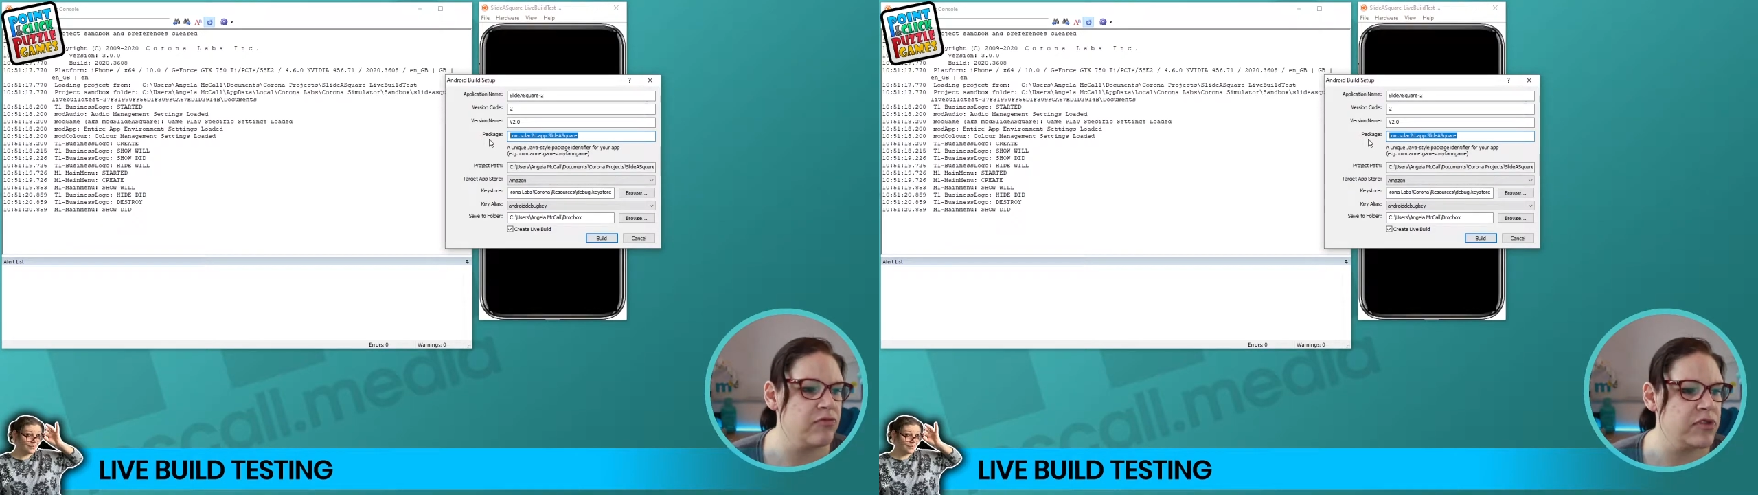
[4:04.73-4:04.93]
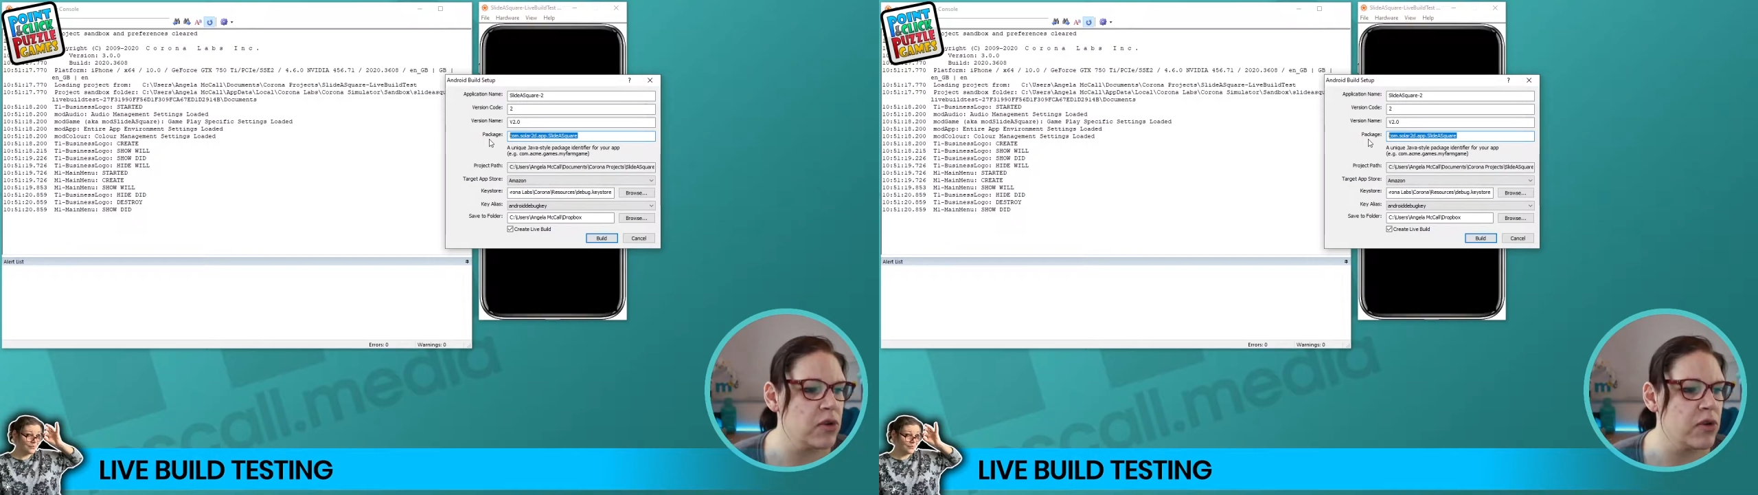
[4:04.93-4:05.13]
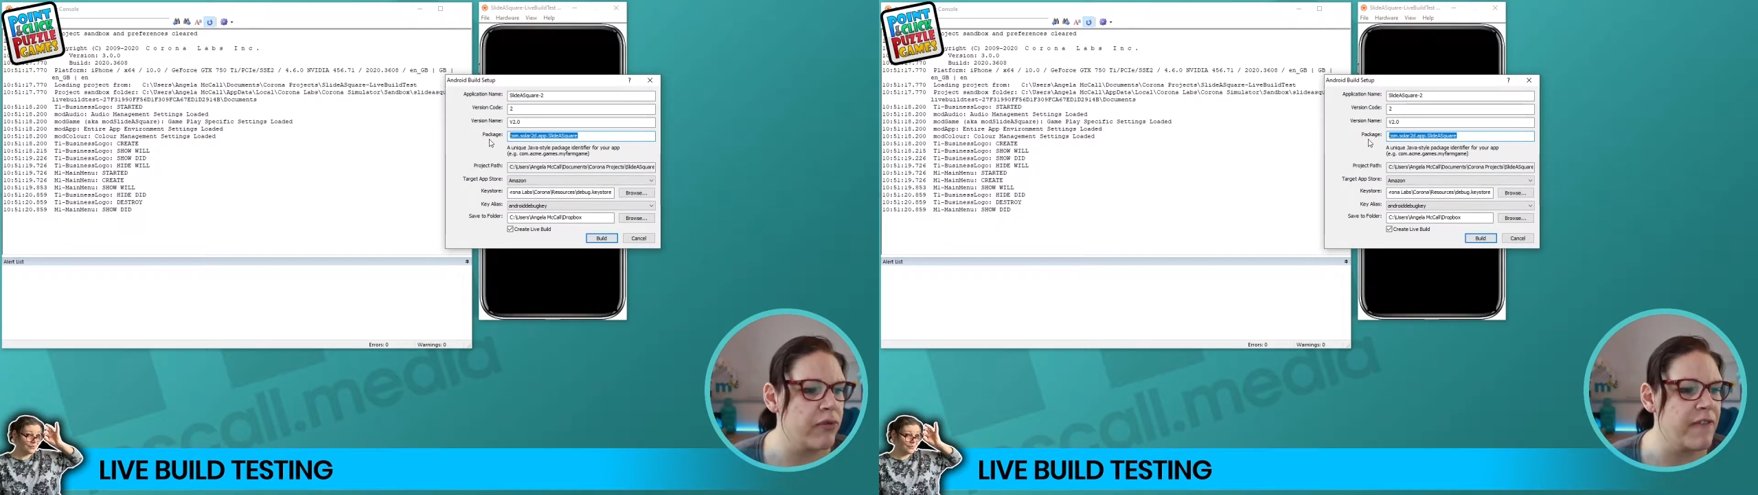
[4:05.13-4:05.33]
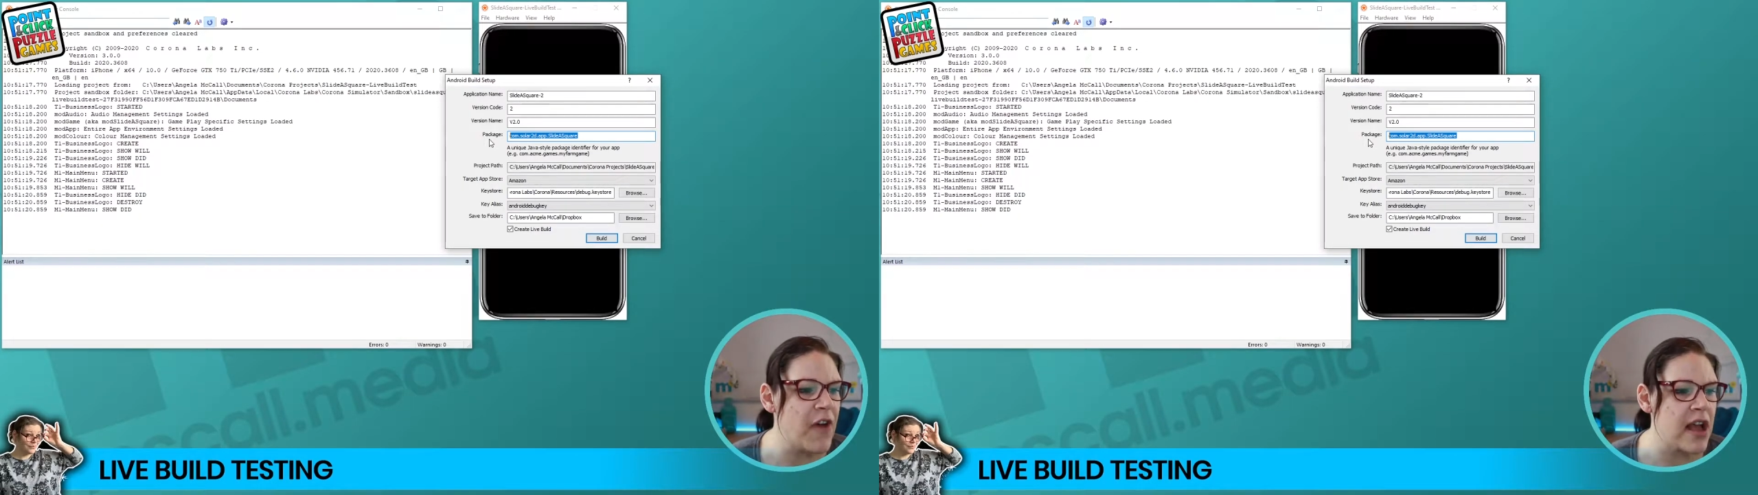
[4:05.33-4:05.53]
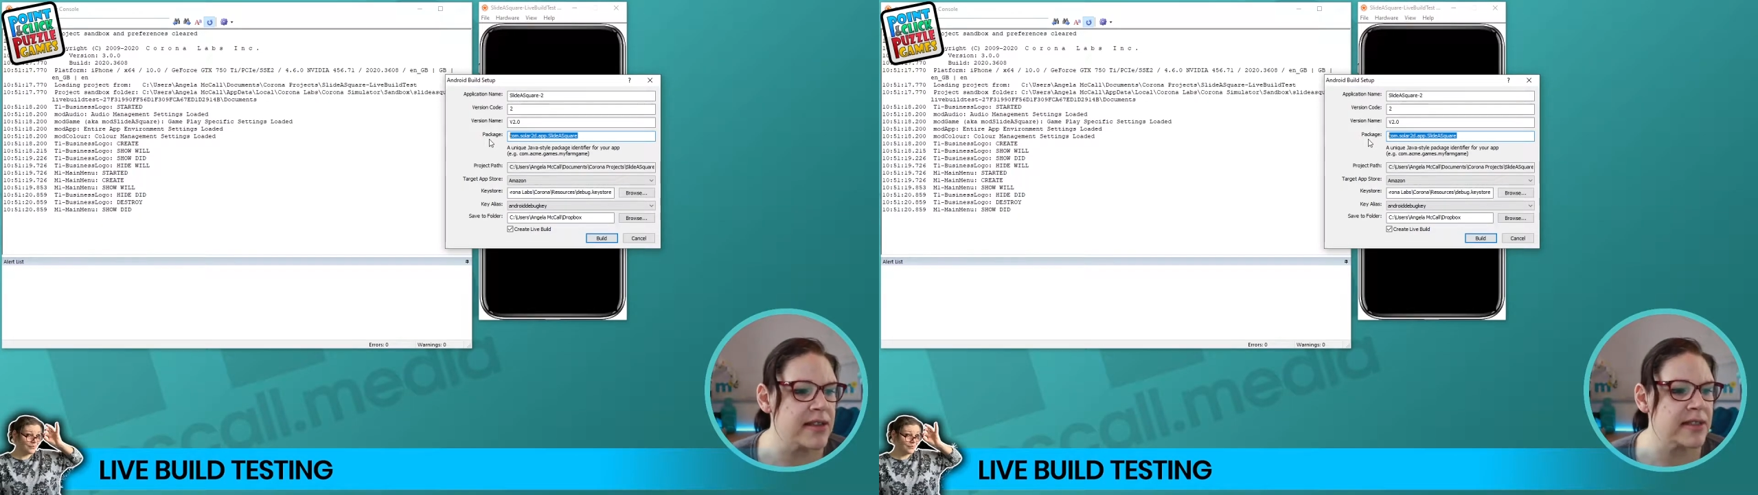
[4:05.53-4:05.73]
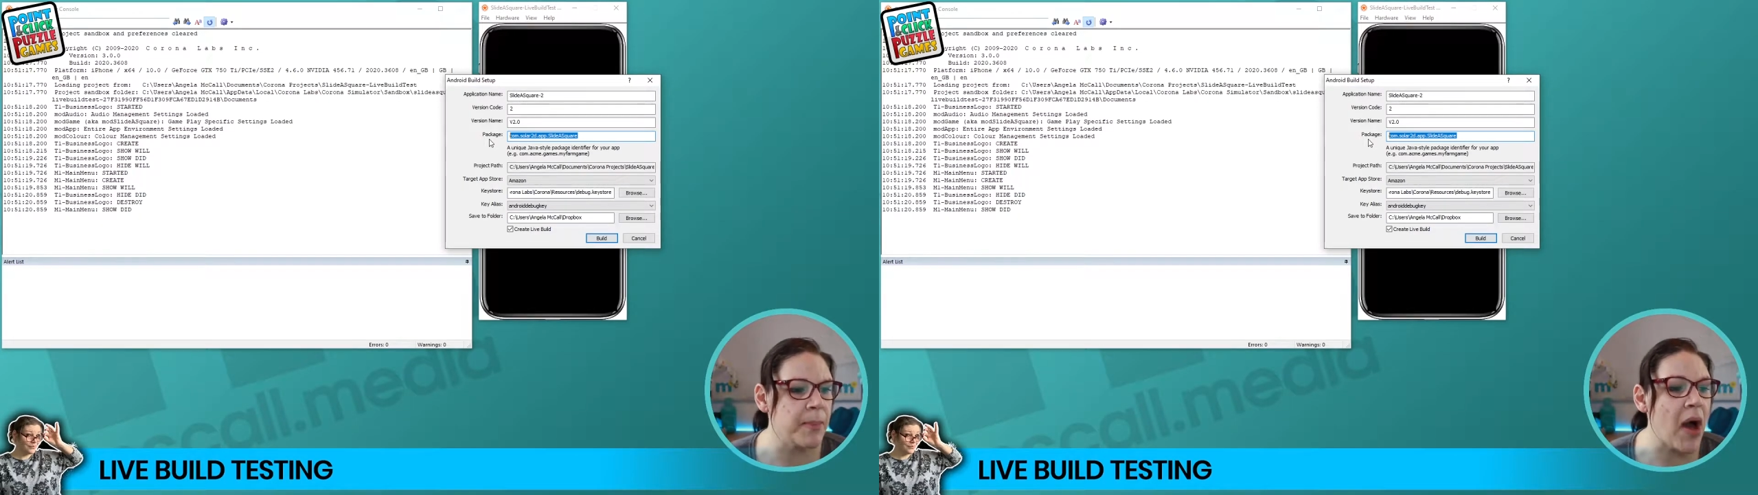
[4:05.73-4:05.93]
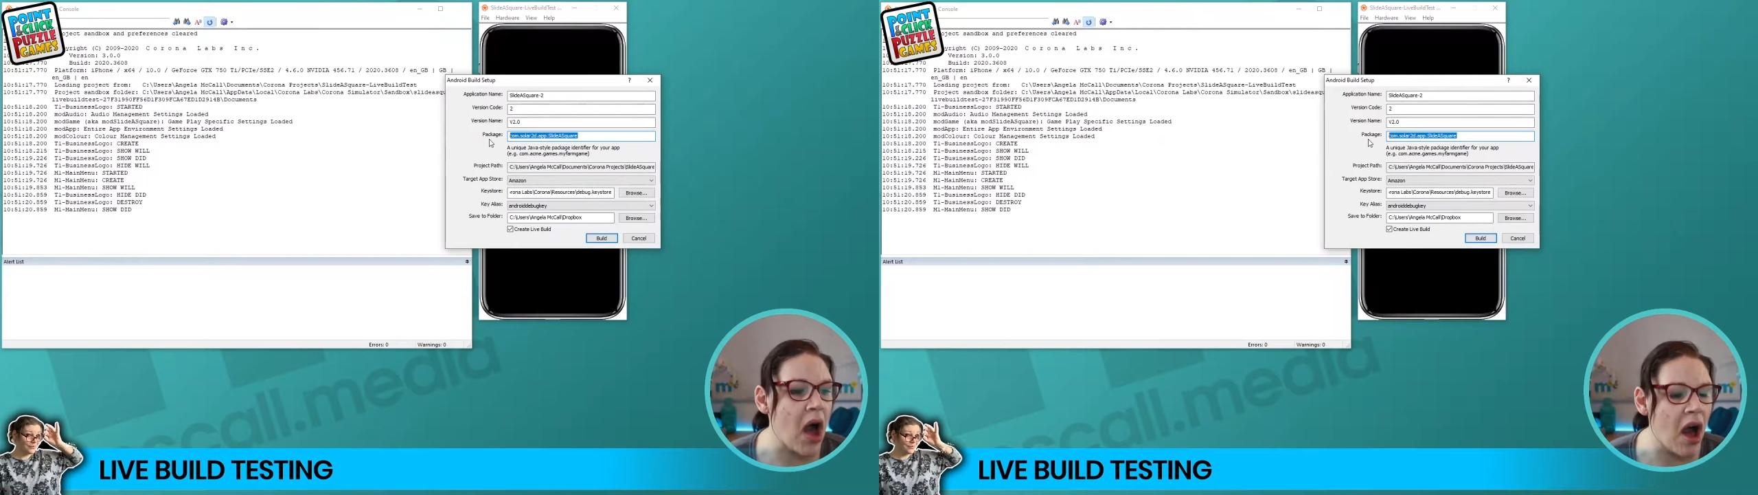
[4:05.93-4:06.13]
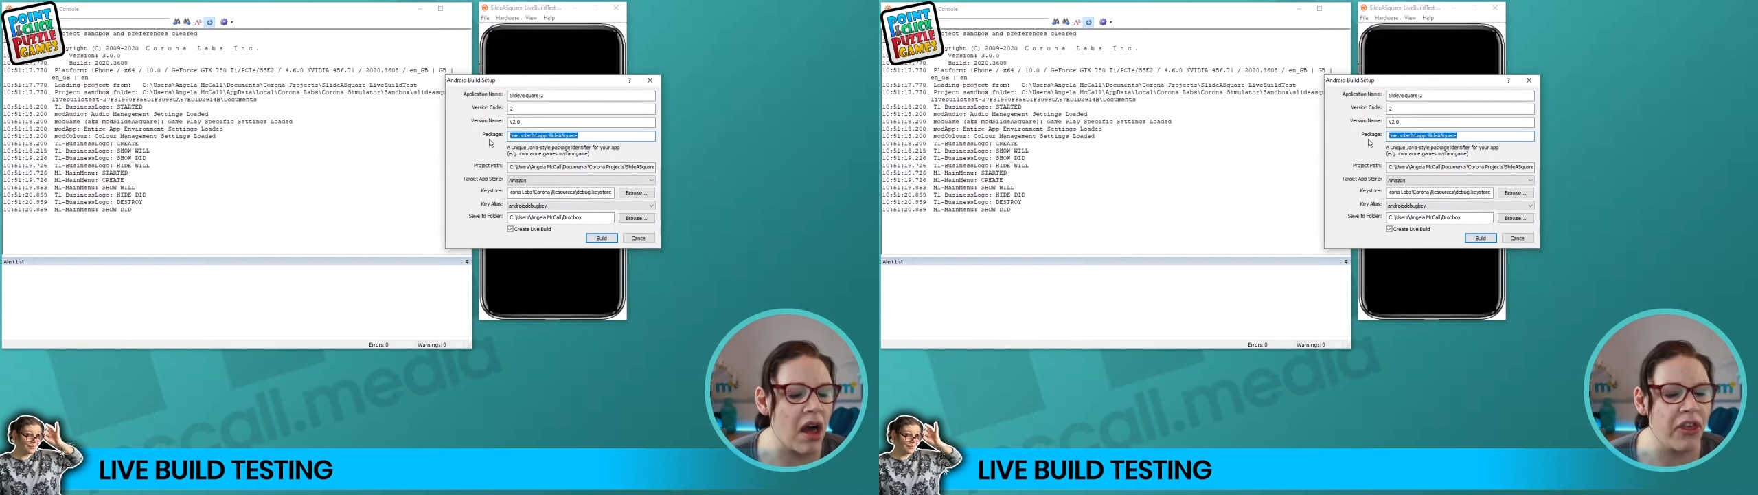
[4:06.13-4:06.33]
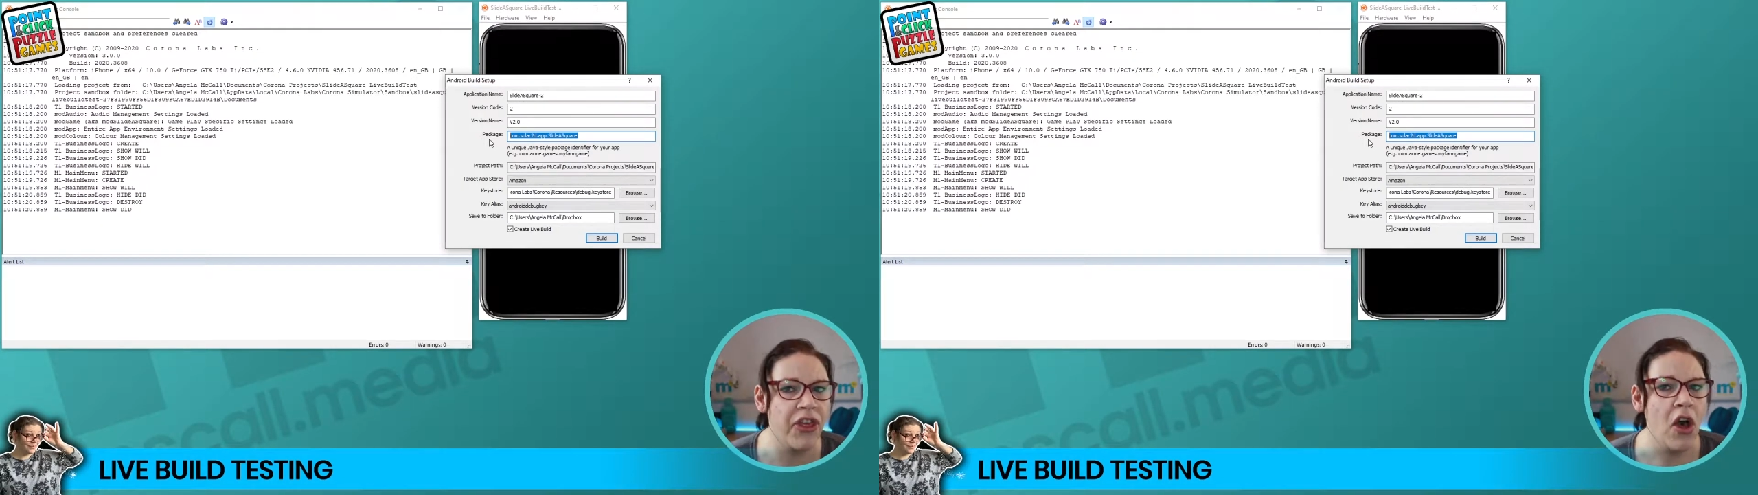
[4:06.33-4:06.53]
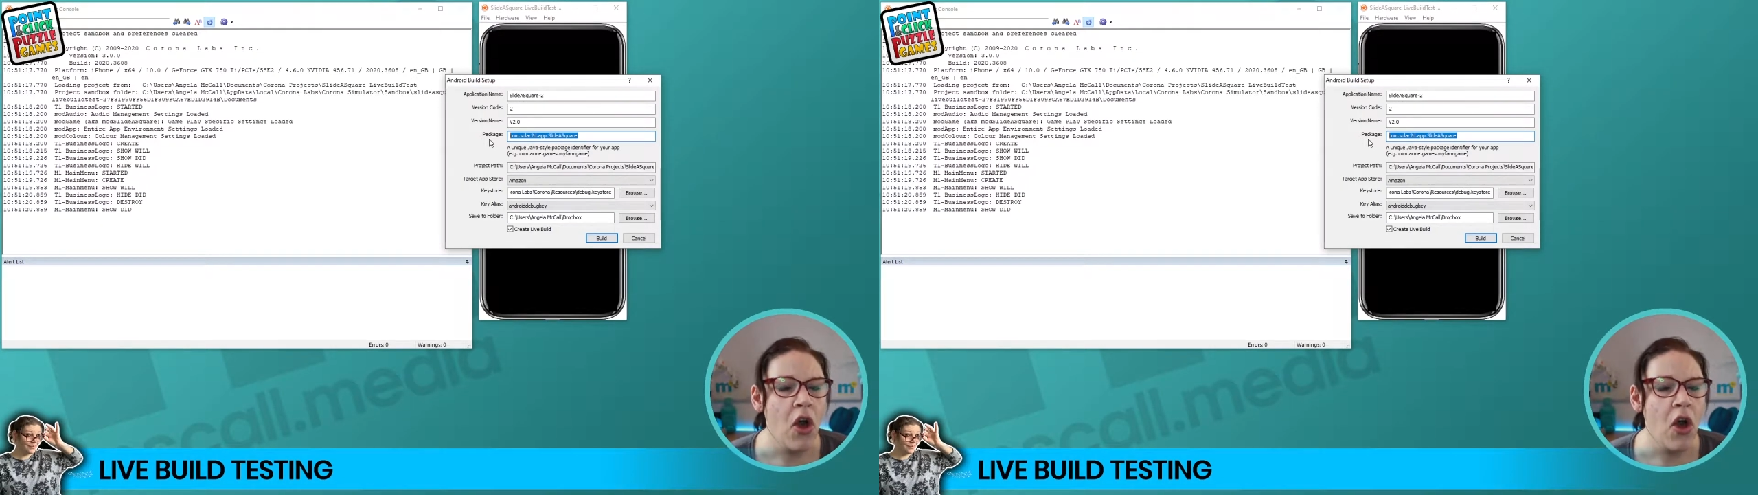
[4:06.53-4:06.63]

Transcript: sort of reverse the path